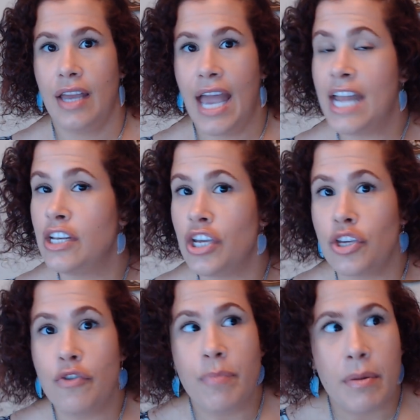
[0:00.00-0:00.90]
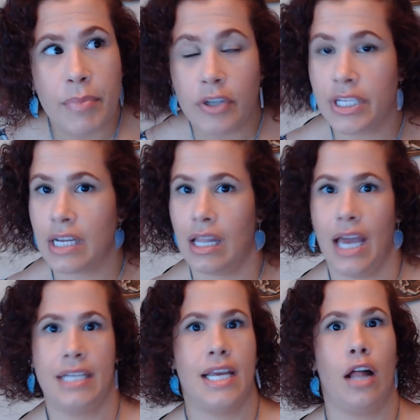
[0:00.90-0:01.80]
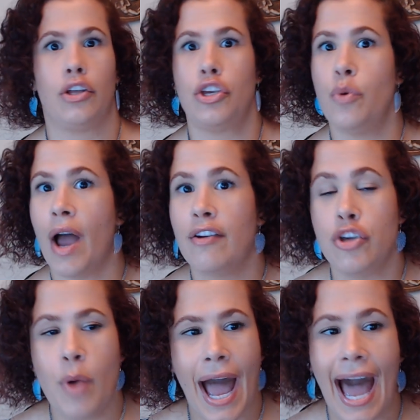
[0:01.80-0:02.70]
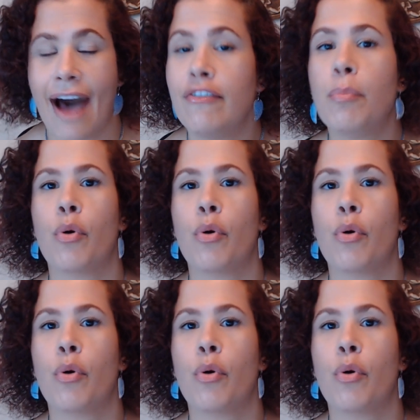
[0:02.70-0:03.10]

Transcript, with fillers: and you've been building clientele you have you have a